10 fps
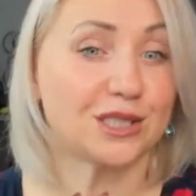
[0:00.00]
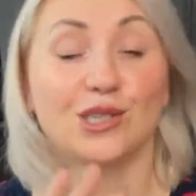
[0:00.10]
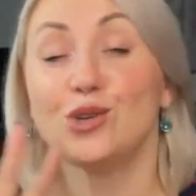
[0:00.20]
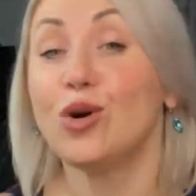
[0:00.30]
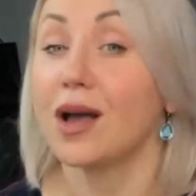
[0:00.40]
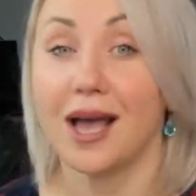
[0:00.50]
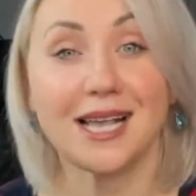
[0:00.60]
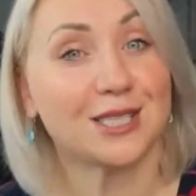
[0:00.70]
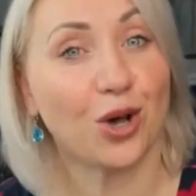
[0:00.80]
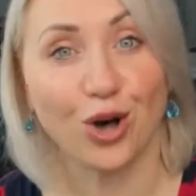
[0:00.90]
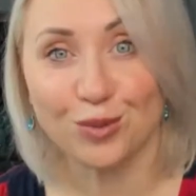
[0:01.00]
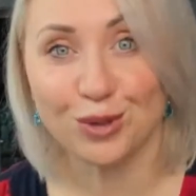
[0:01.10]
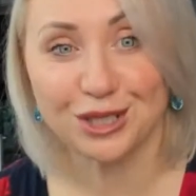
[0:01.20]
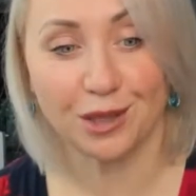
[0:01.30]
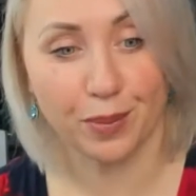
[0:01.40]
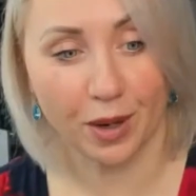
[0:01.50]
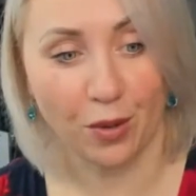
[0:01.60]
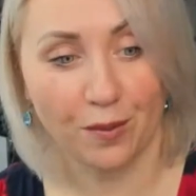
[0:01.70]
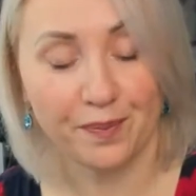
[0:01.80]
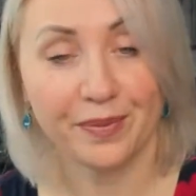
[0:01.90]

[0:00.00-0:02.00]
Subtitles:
So you are guys almost a pro.